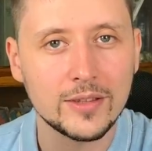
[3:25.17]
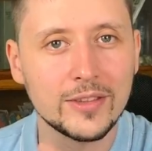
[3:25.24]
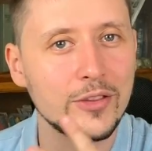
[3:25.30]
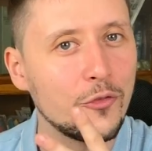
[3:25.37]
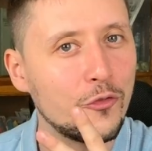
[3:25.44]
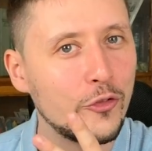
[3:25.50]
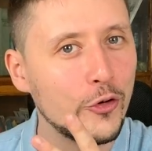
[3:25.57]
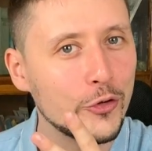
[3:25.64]
The
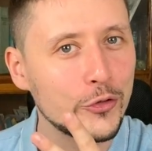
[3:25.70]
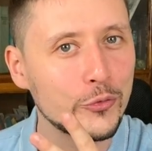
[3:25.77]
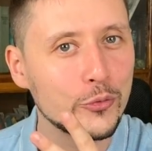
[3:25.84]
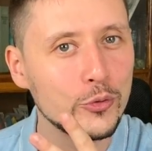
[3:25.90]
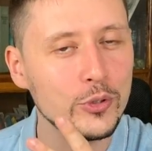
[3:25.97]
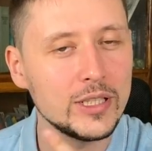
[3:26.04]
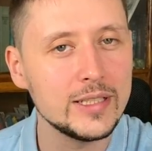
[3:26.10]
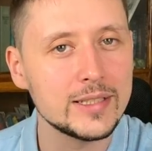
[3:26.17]
fourth
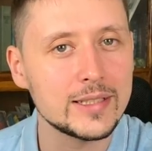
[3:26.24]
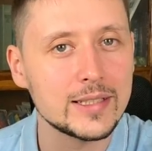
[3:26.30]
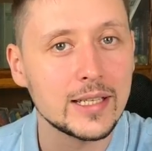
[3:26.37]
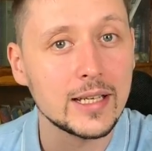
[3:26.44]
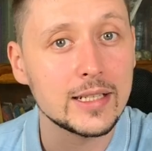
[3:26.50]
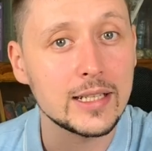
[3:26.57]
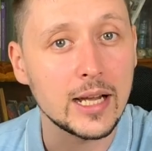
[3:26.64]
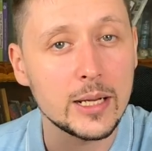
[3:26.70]
rule is,
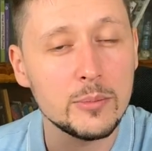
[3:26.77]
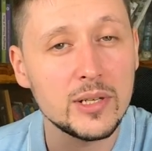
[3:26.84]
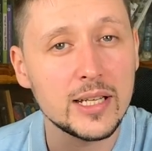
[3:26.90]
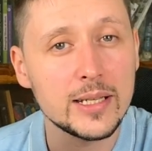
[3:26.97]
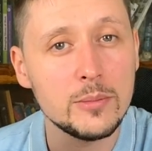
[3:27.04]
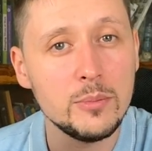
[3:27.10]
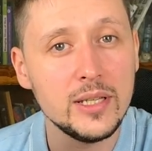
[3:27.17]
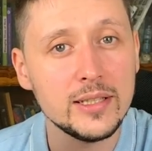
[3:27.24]

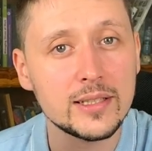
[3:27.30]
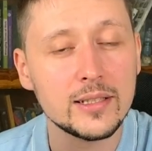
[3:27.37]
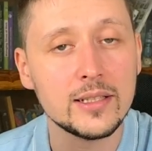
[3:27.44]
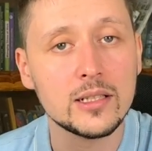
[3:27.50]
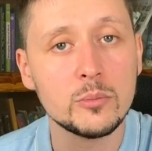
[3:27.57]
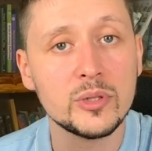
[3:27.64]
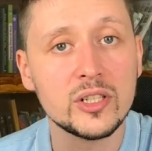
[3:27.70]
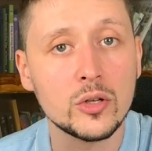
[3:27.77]
timeline means a
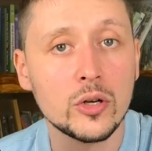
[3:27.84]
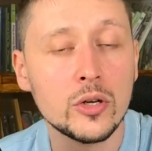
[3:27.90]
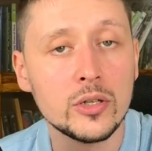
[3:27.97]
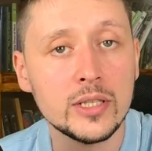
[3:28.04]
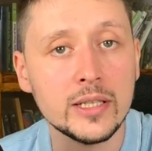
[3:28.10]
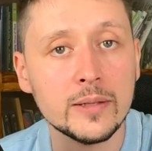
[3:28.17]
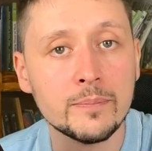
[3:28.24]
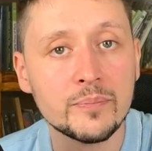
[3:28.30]
little bit
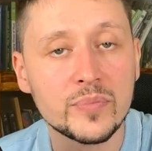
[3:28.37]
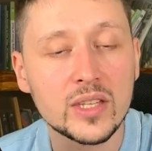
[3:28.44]
early.